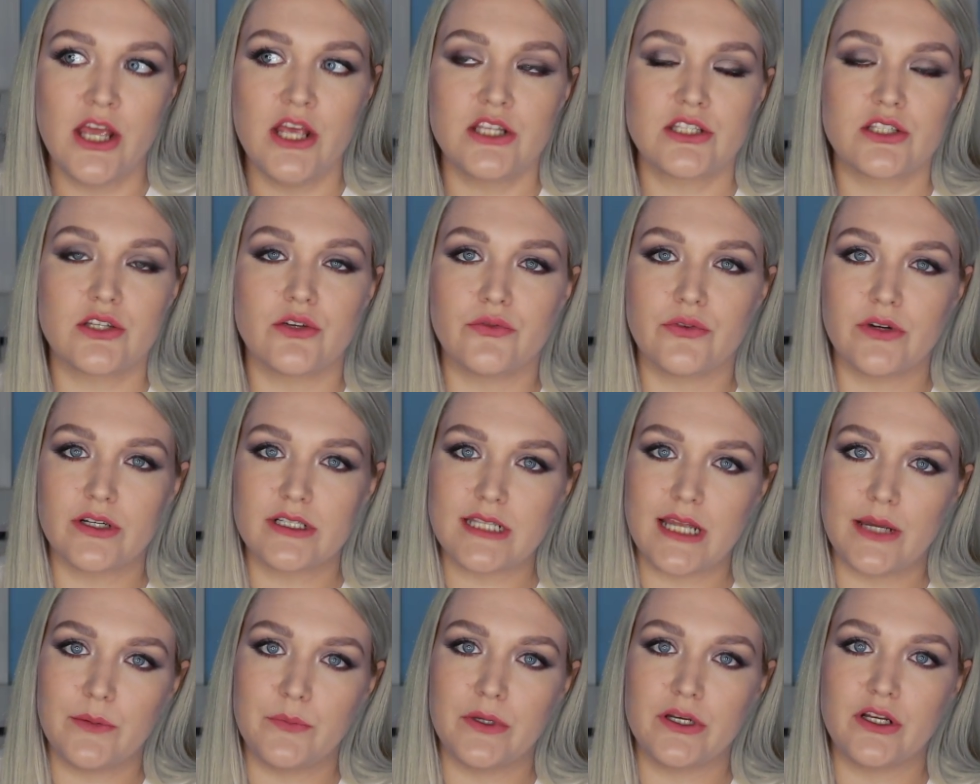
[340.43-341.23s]
So
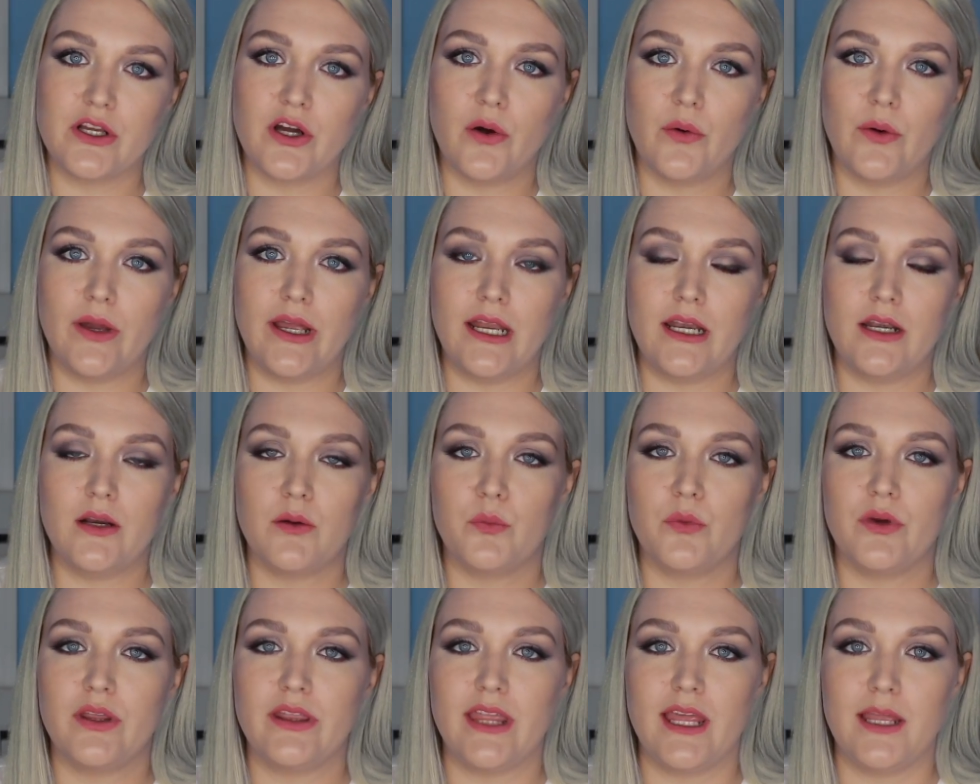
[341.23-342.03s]
first I would go
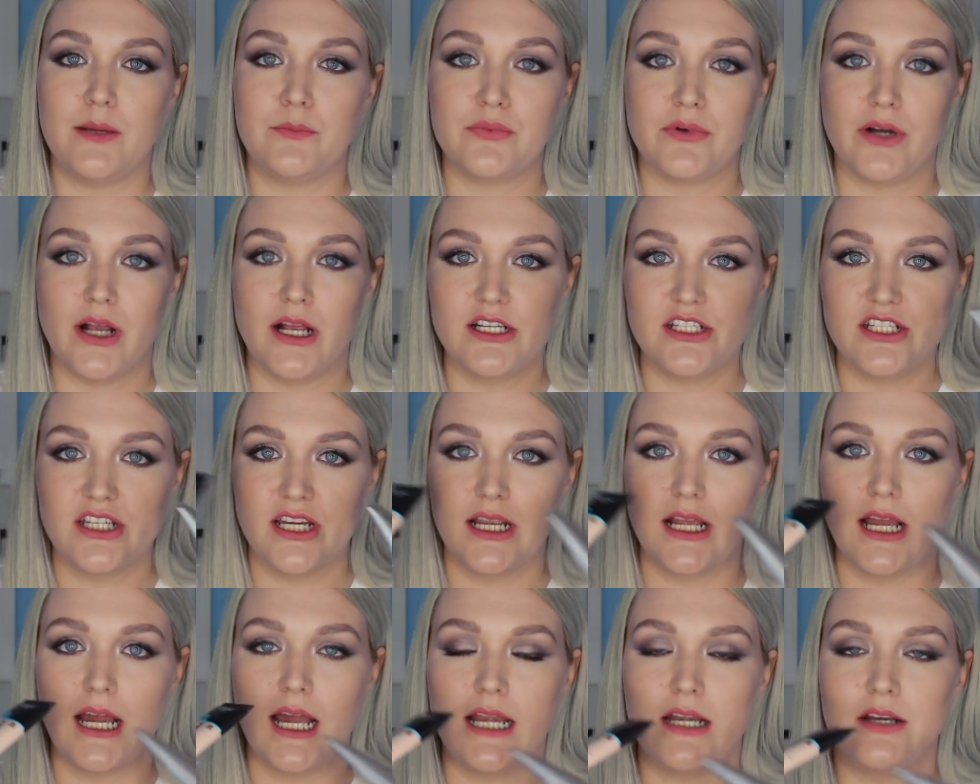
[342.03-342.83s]
in with a brush
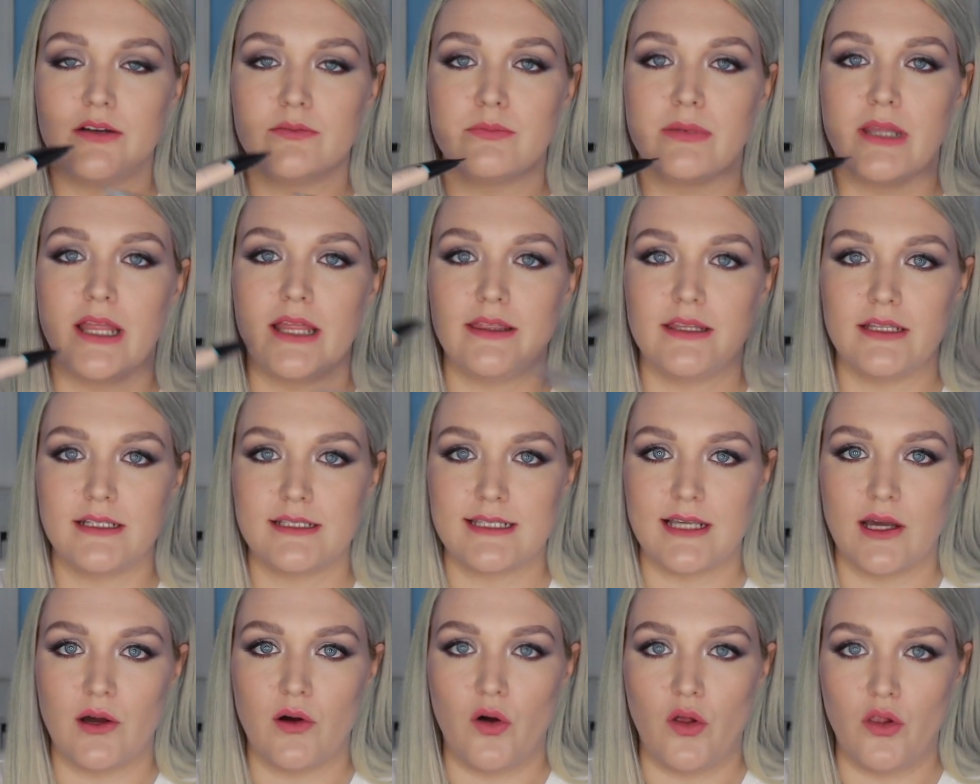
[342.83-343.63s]
and kind of blend
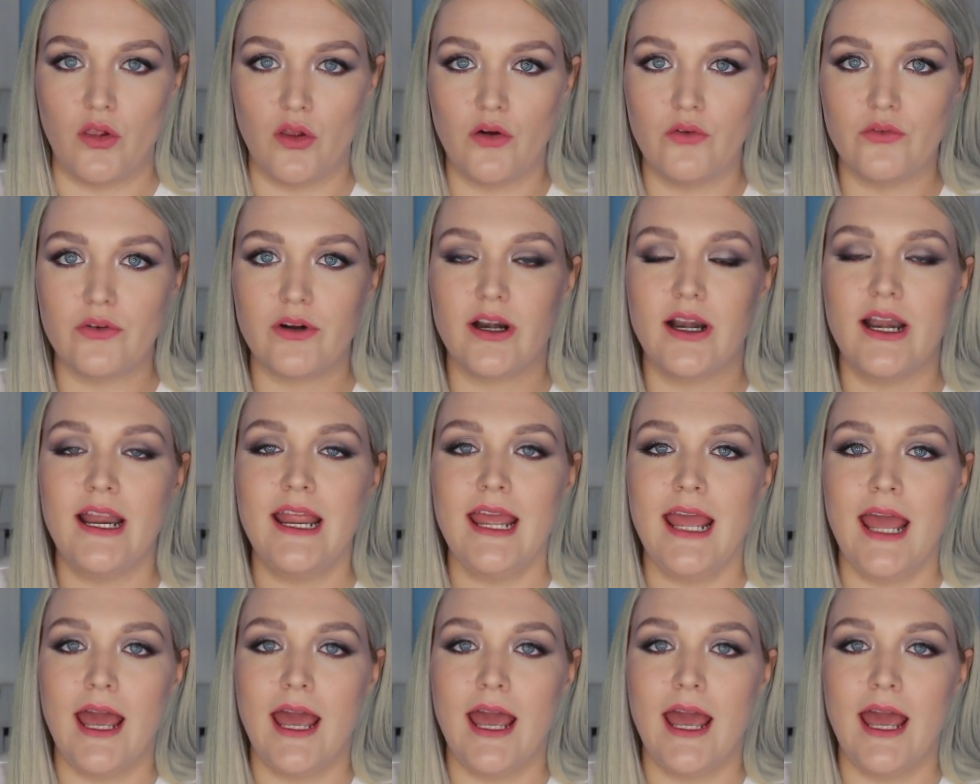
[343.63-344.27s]
this out all over,